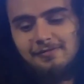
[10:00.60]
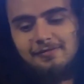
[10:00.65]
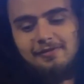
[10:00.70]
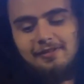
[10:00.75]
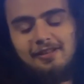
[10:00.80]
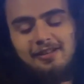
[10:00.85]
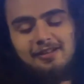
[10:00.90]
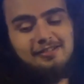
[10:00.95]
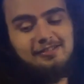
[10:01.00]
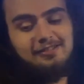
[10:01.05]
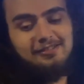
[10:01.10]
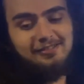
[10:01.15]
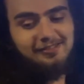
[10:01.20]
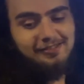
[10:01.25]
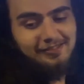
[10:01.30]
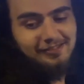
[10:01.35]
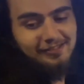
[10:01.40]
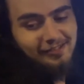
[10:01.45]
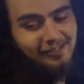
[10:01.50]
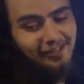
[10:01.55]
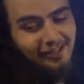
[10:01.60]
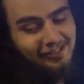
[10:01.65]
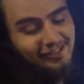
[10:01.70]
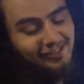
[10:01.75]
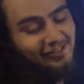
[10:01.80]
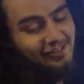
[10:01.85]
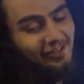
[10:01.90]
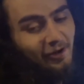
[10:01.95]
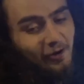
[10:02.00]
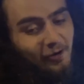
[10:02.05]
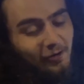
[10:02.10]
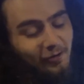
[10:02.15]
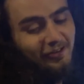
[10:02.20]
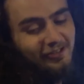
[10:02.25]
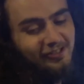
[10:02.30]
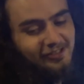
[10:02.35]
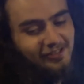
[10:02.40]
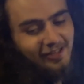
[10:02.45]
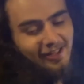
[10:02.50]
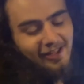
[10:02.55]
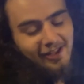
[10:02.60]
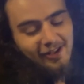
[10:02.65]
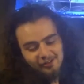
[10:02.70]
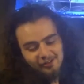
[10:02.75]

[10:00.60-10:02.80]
Huh? Just I don't understand how